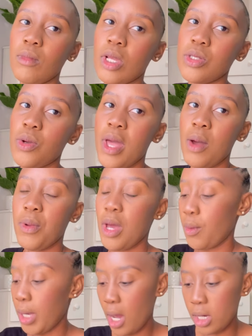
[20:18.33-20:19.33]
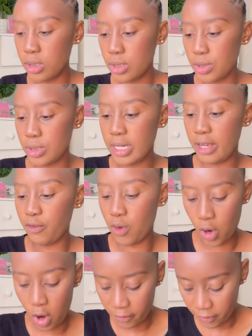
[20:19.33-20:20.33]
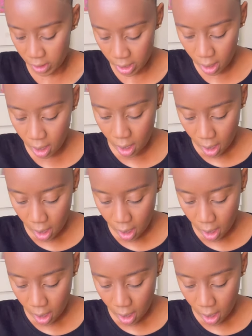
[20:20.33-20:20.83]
so yeah we are going out today for coffee